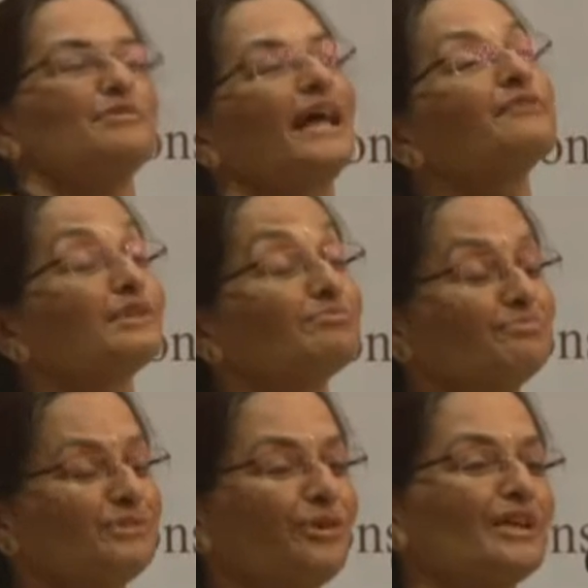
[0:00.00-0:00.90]
I'll
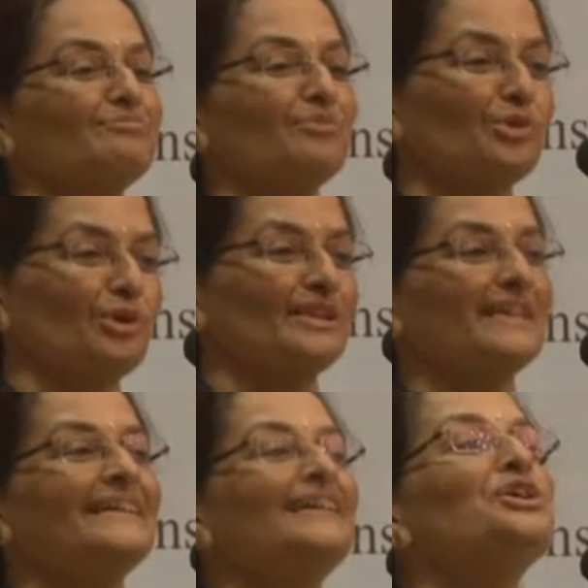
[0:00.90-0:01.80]
talk more on
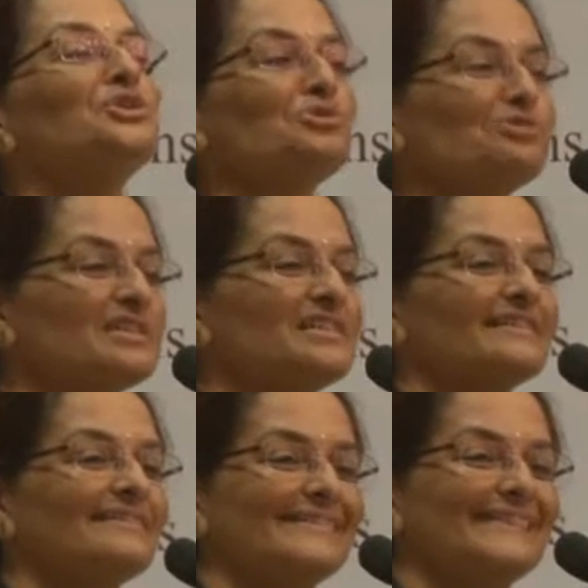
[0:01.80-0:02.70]

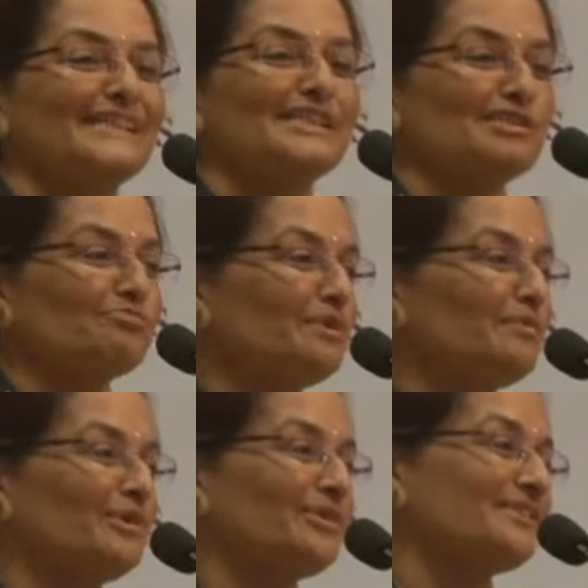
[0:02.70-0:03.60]
nutrition simply
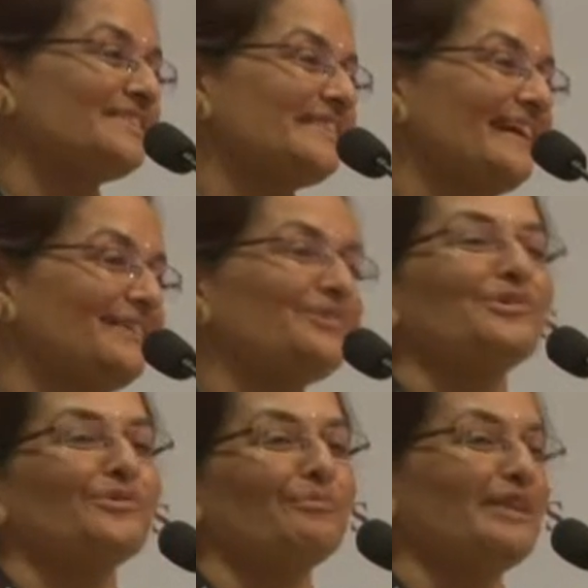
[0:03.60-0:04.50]
because I don't
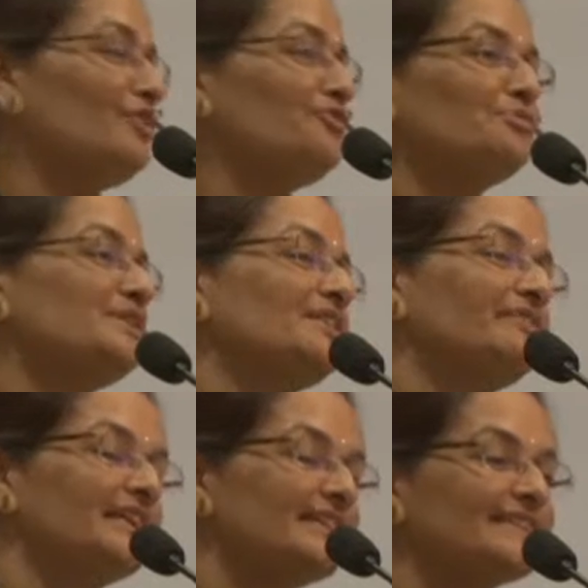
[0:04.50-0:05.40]
know, many of you must
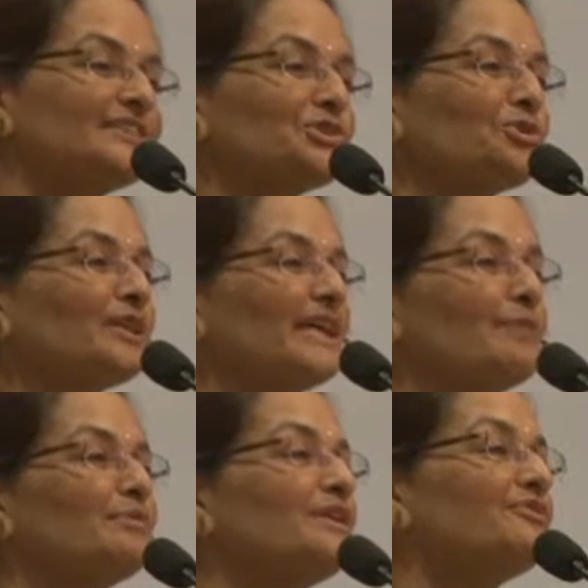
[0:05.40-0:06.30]
have heard this story.
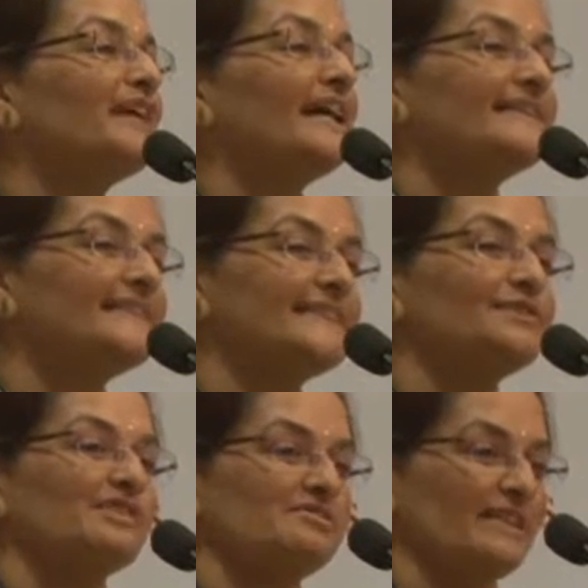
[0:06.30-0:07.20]
Actually,
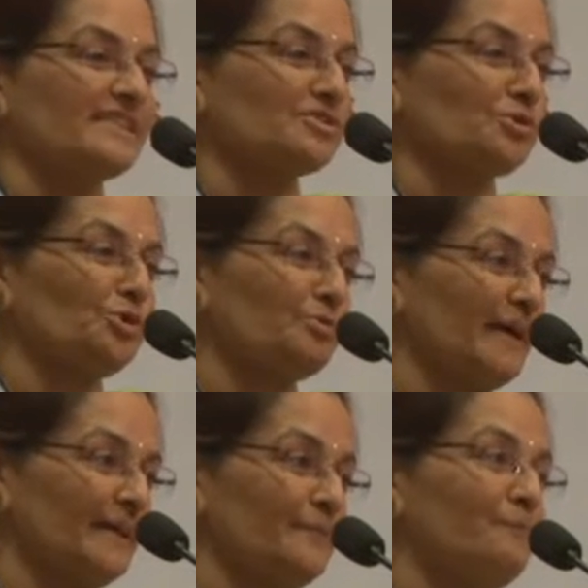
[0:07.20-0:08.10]
Gandhiji was once told
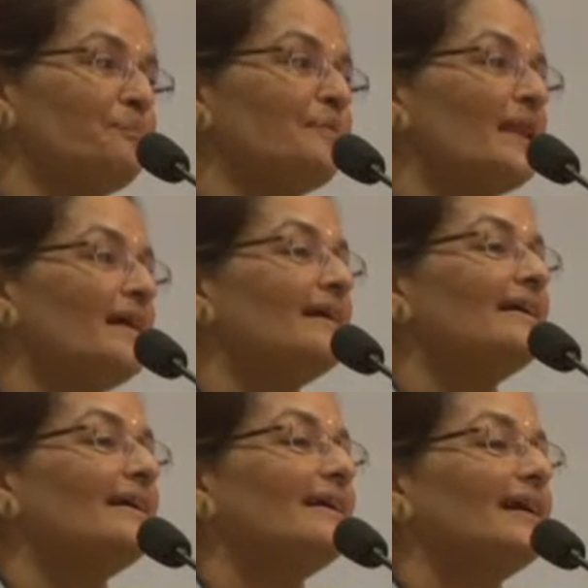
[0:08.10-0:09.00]
by
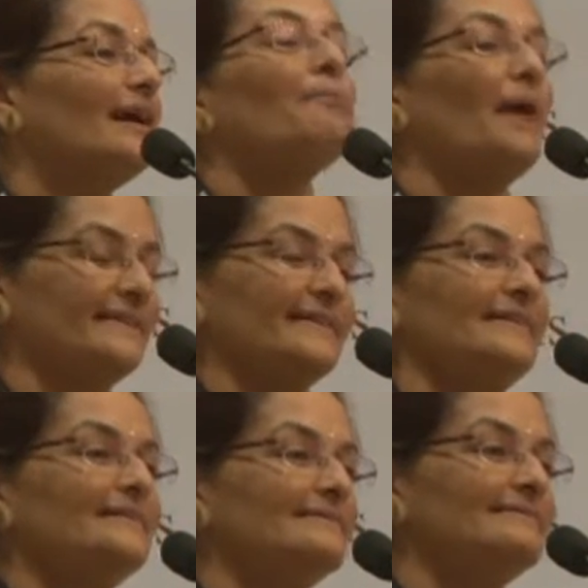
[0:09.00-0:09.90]
a
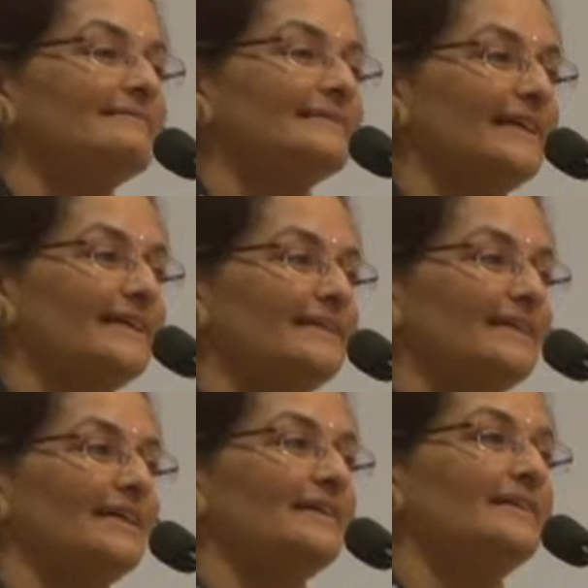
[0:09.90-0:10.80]
mother
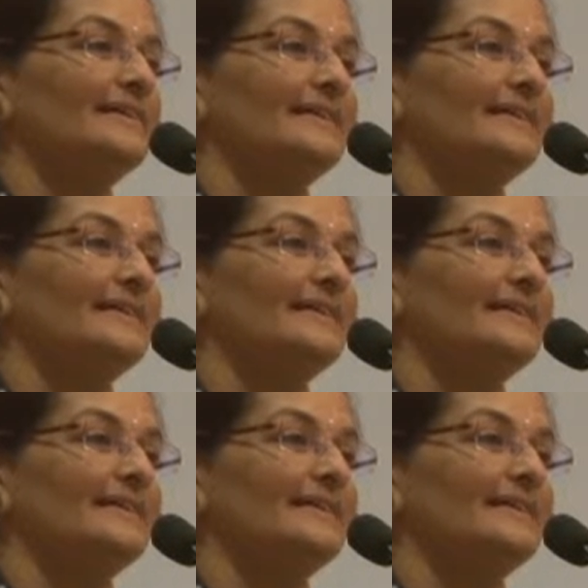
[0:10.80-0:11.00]
that